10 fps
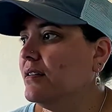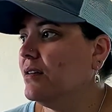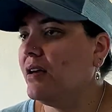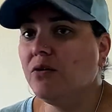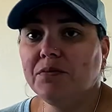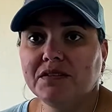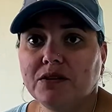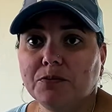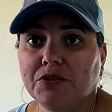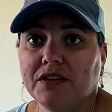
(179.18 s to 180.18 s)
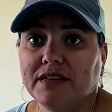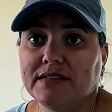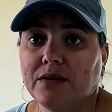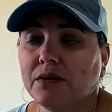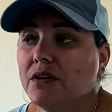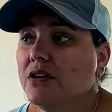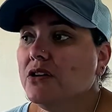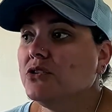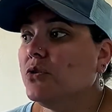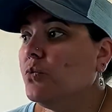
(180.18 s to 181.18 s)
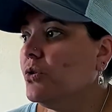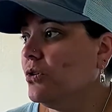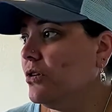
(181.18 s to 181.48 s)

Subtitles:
hope this helps you guys out. So we'll go